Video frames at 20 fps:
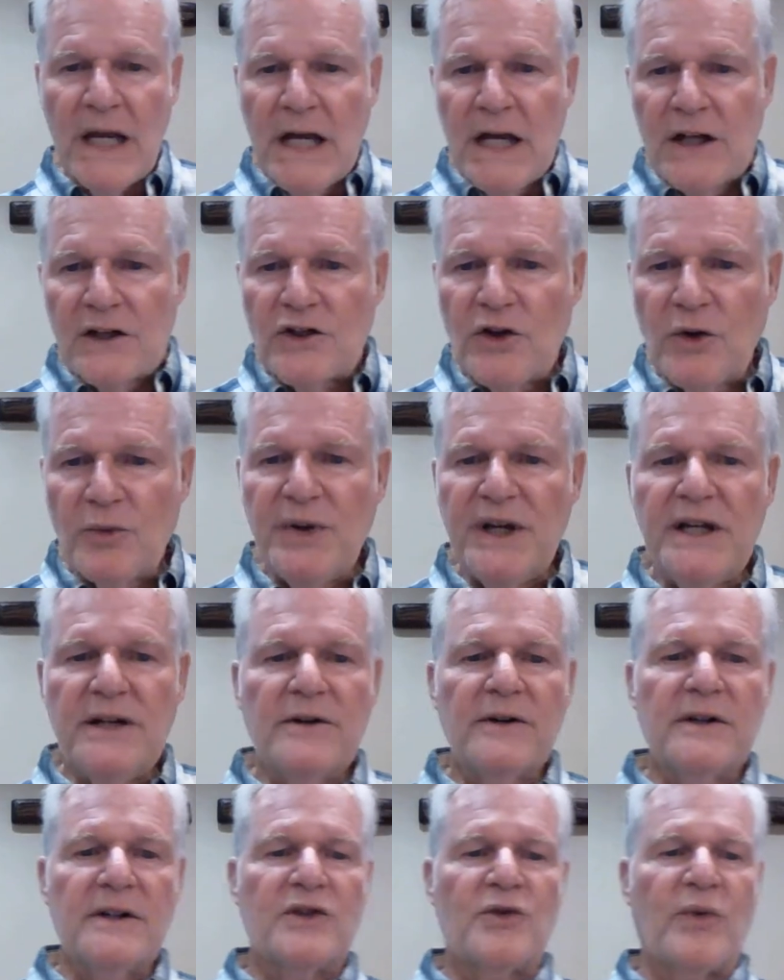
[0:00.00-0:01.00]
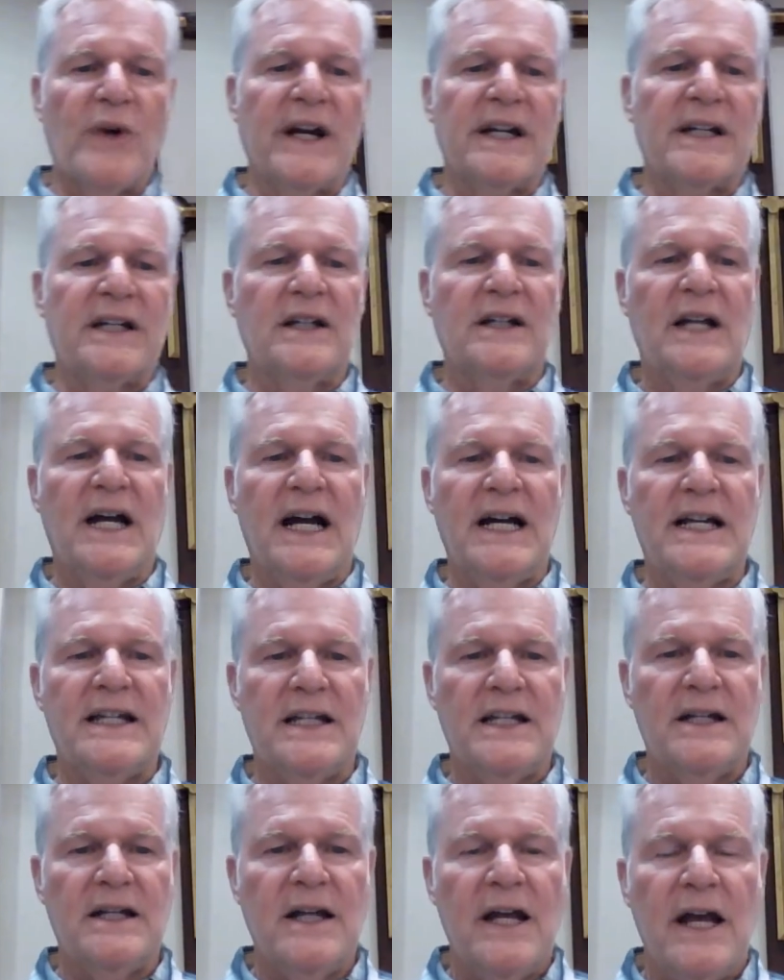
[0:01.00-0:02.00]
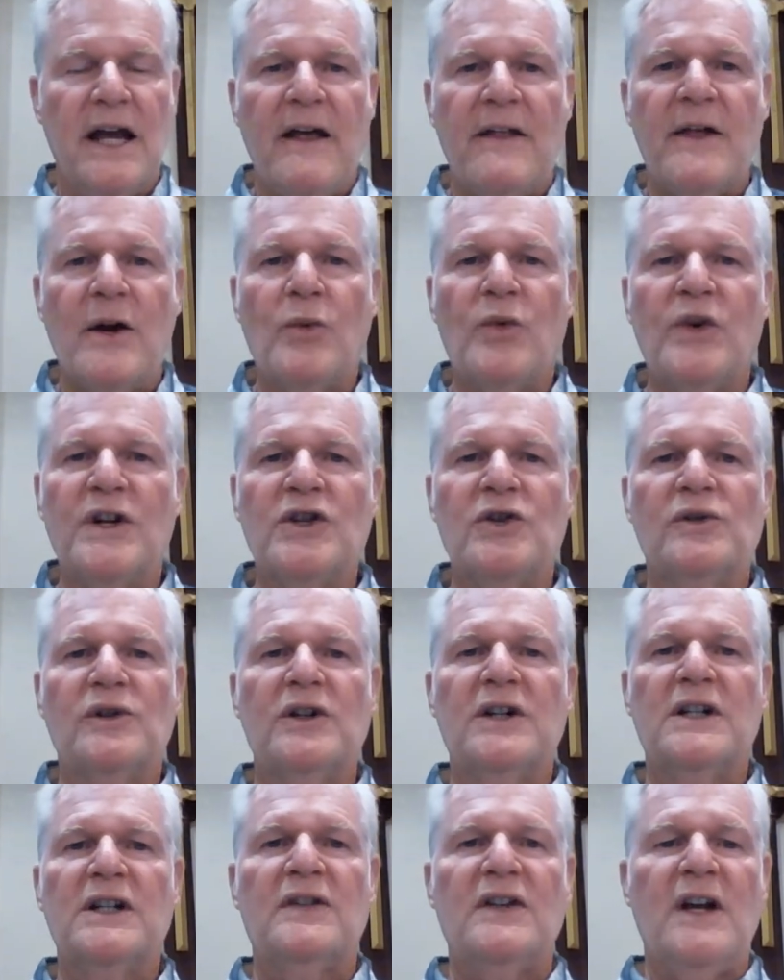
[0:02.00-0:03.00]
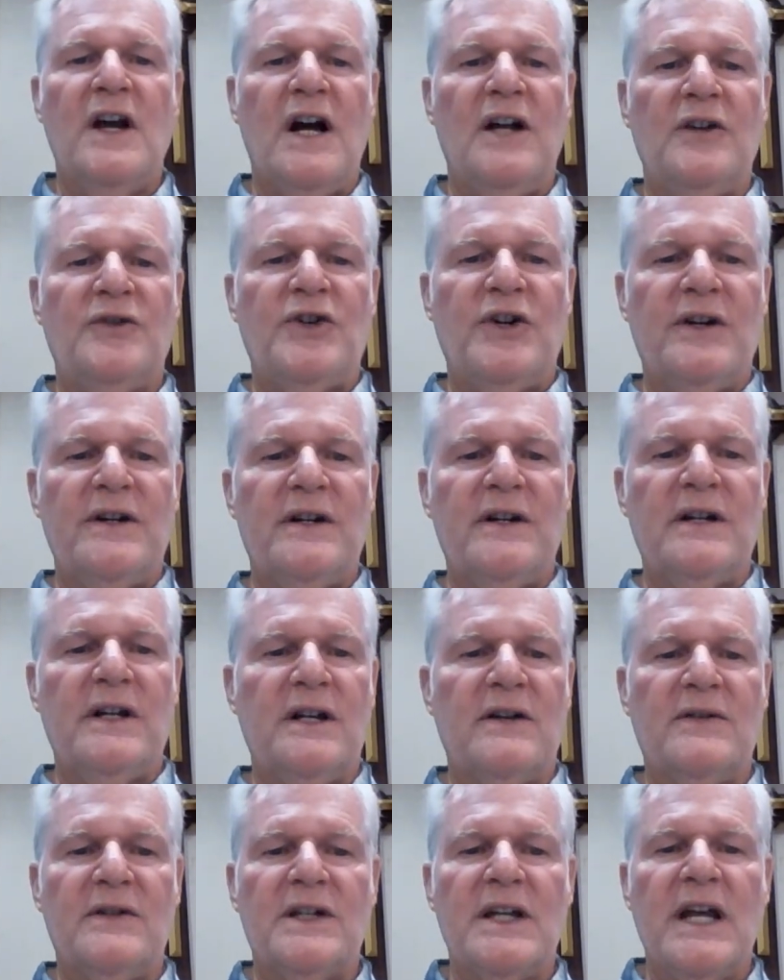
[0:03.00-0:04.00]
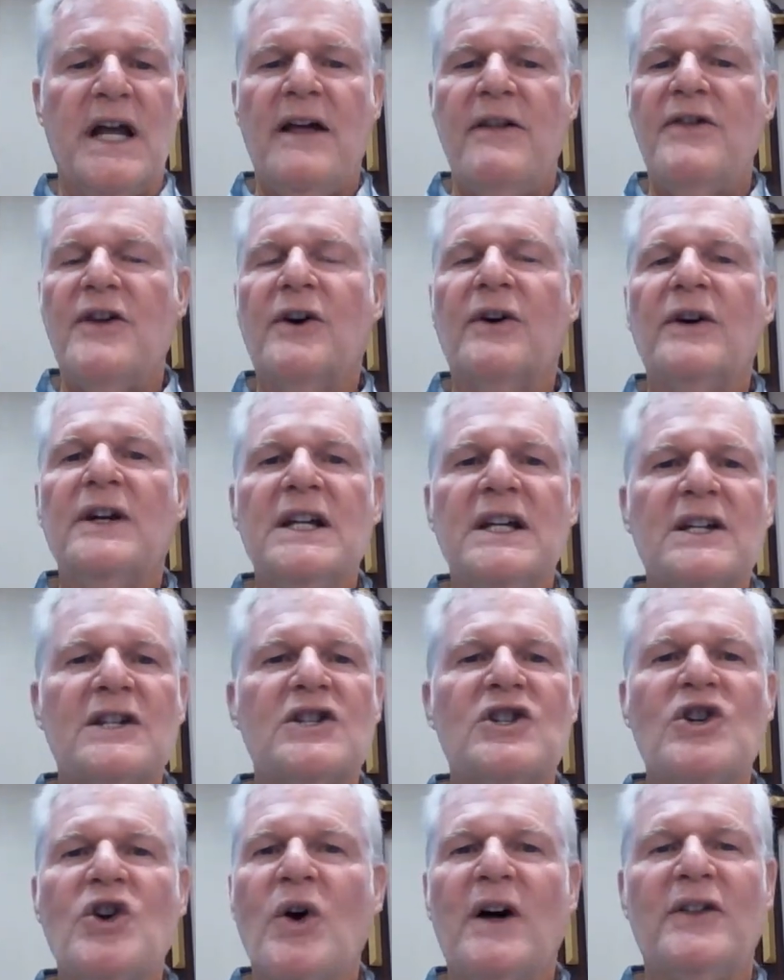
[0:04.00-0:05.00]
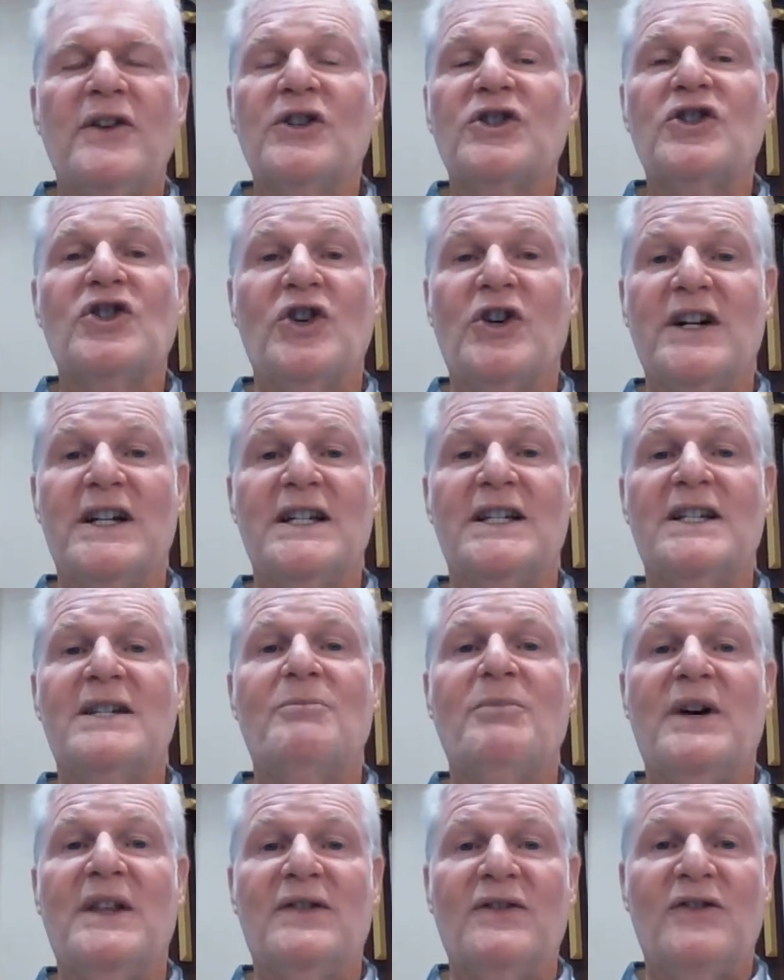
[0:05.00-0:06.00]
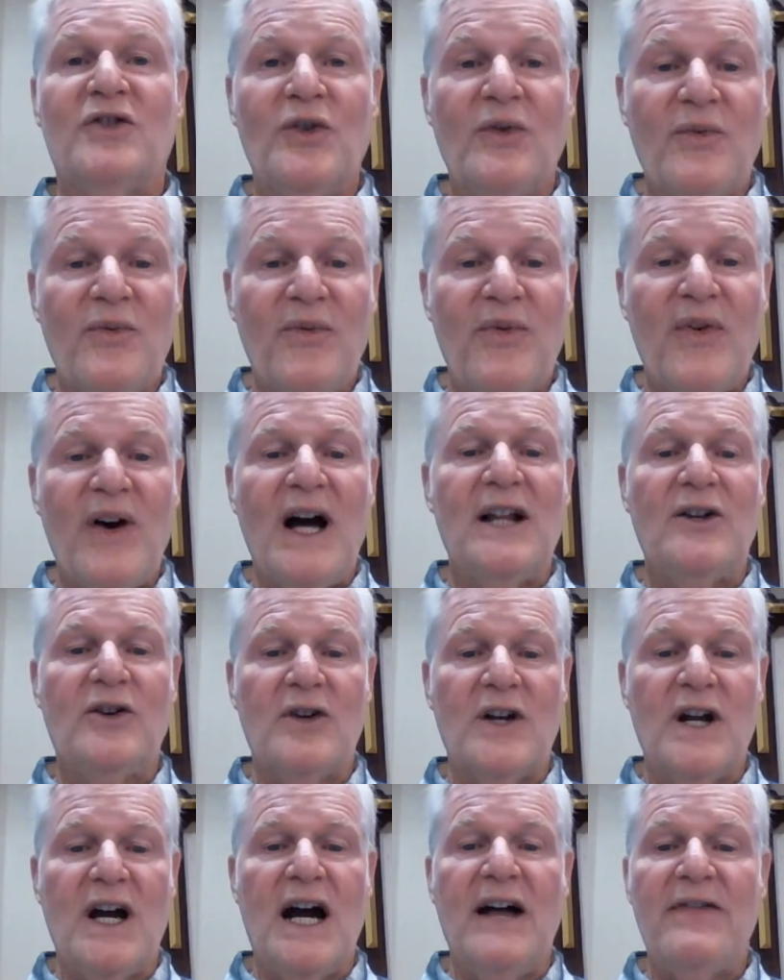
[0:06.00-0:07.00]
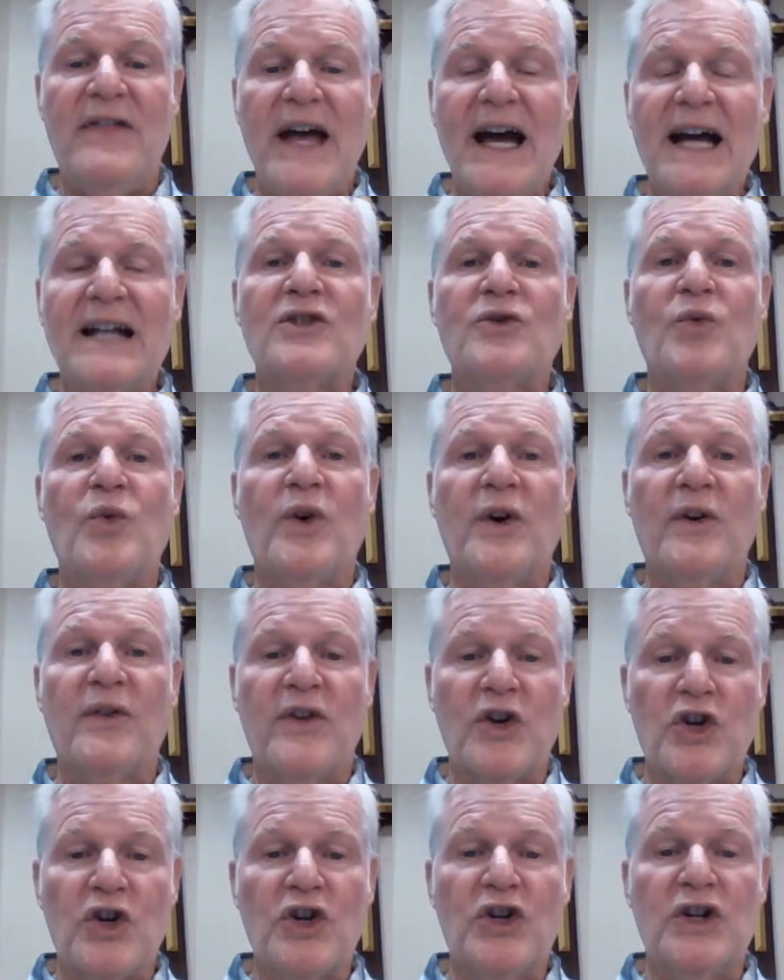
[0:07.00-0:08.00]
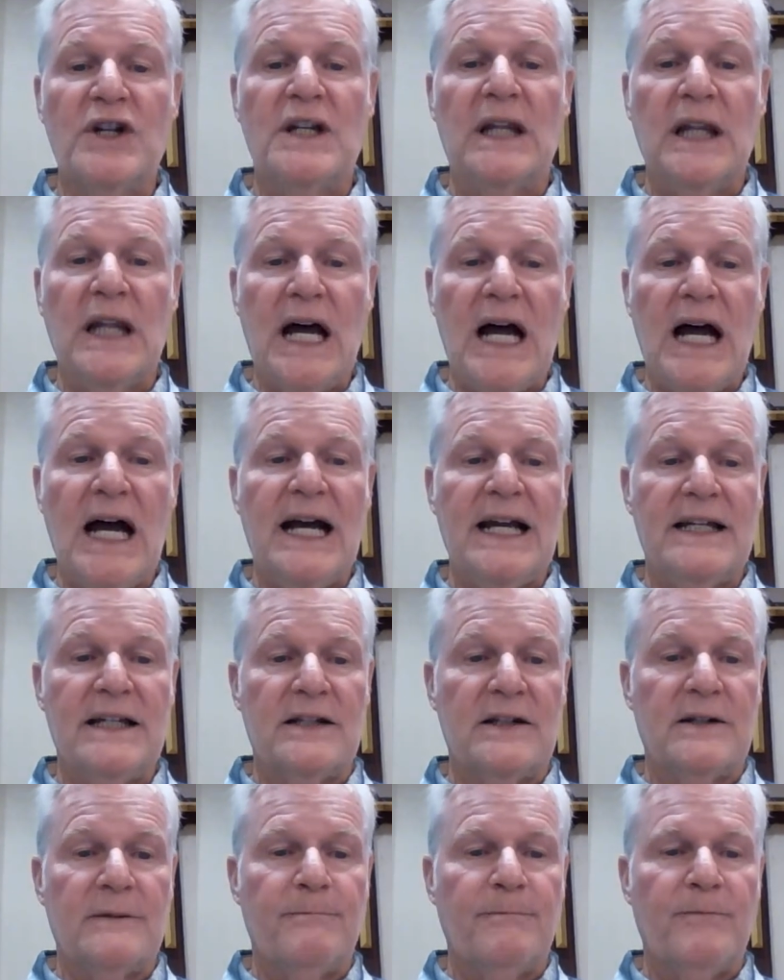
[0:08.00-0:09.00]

So Peter is recognizing that when you look at the alternatives, there is no other choice but to follow God. That's where the good lies.